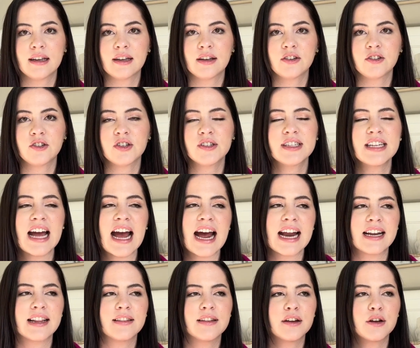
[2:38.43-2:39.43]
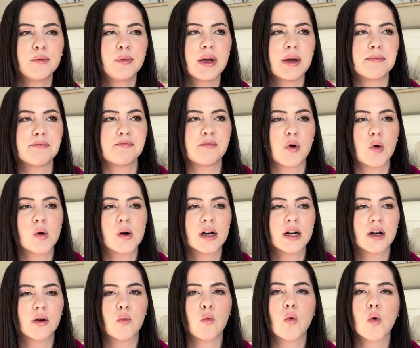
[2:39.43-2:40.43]
just to add a little bit
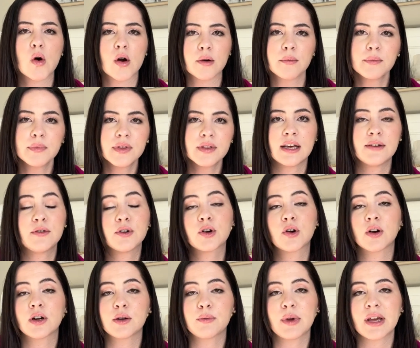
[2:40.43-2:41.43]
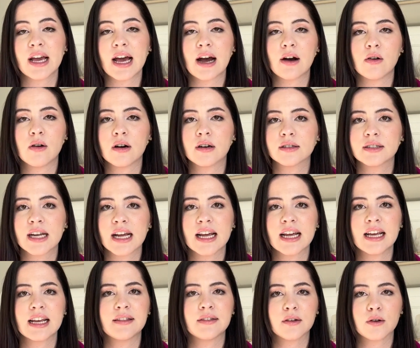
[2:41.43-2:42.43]
more warmth if you're going to be out all day
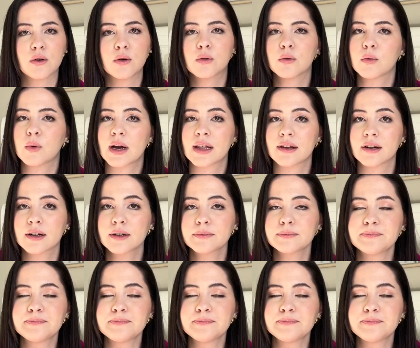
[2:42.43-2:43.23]
in the cold weather.